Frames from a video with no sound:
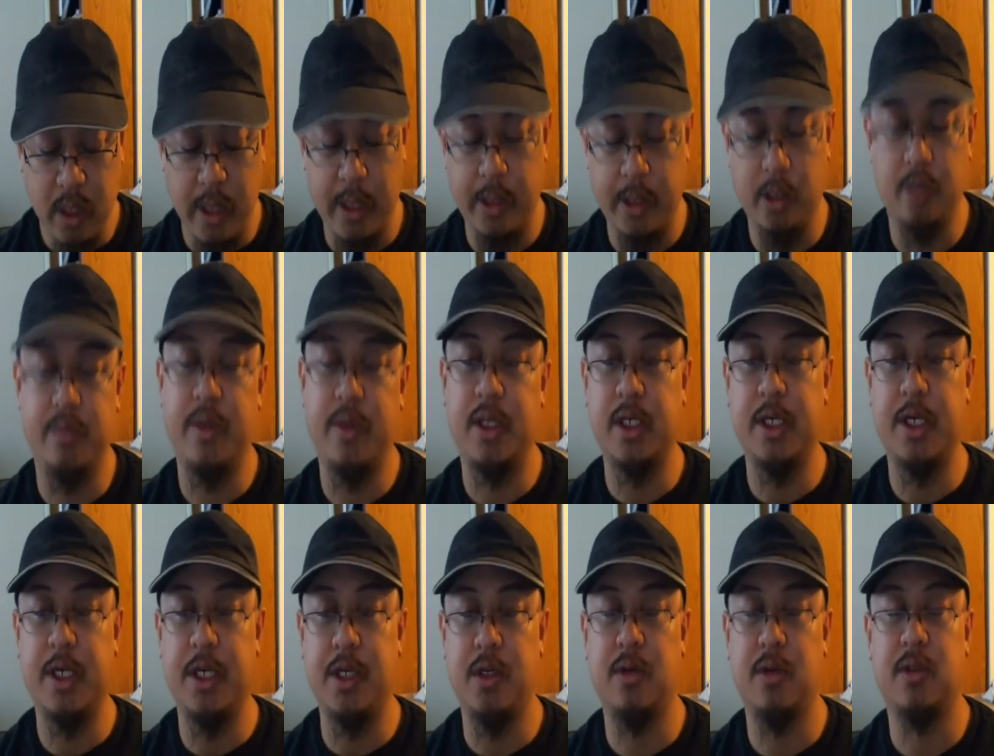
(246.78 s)
and the
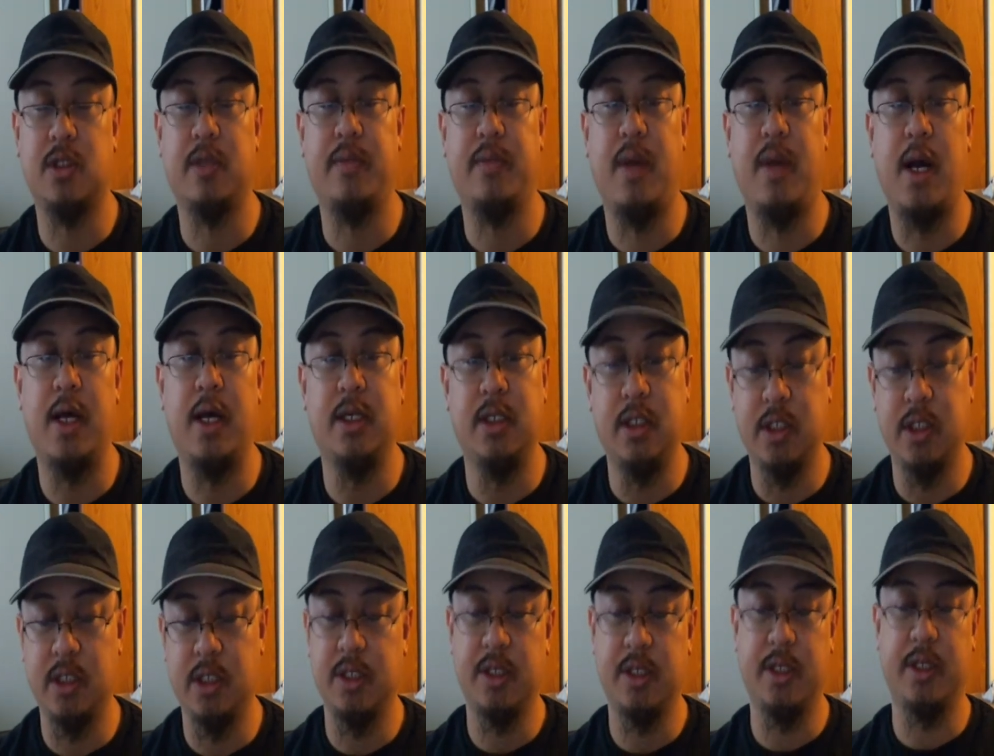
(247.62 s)
ability to use the mod
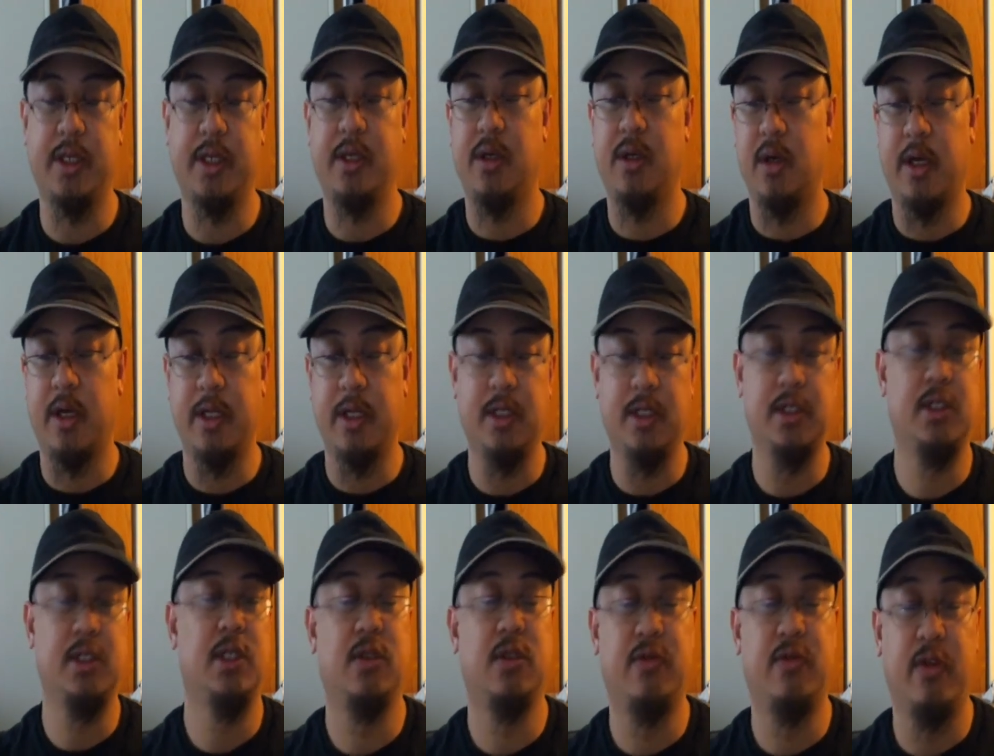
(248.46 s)
until you can get your
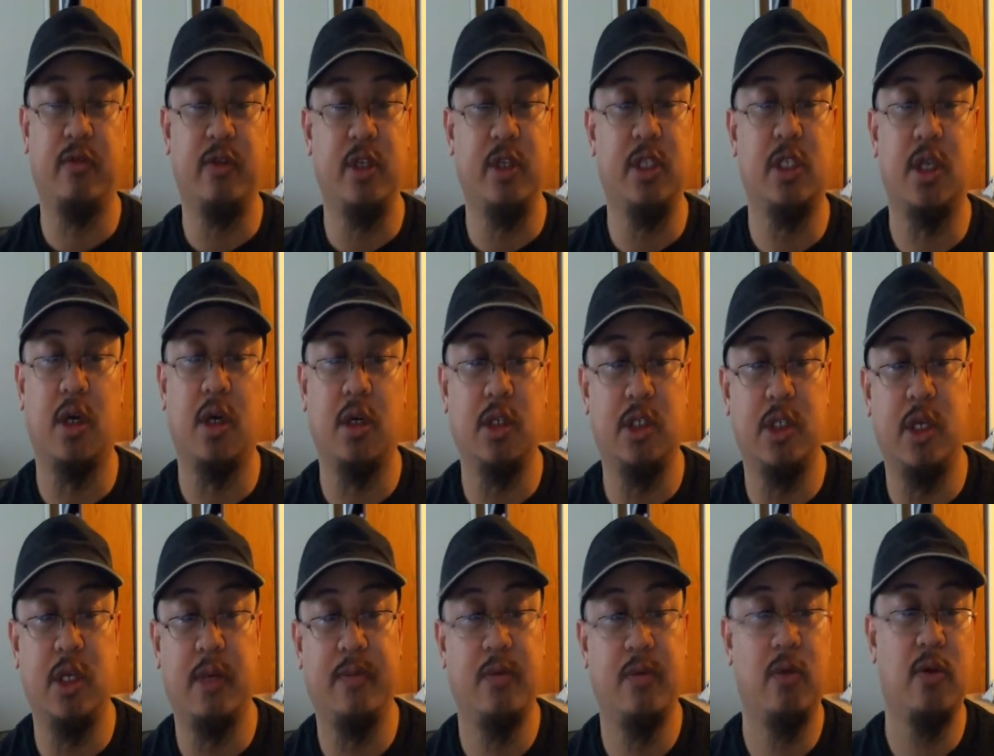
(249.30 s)
18650
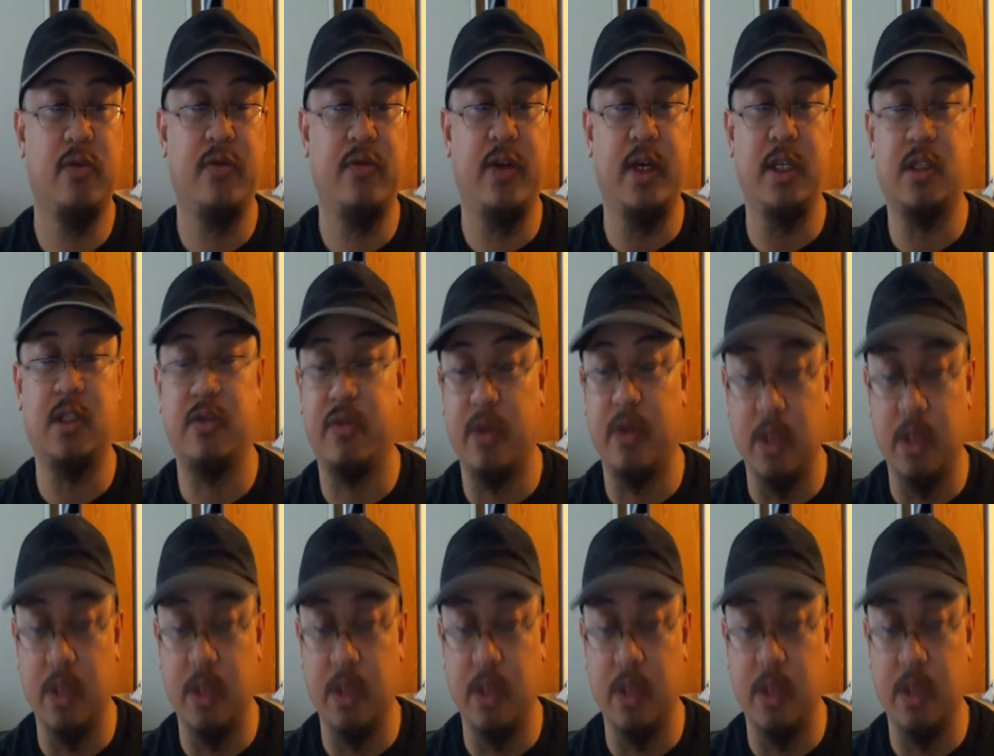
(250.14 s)
charged up, or vice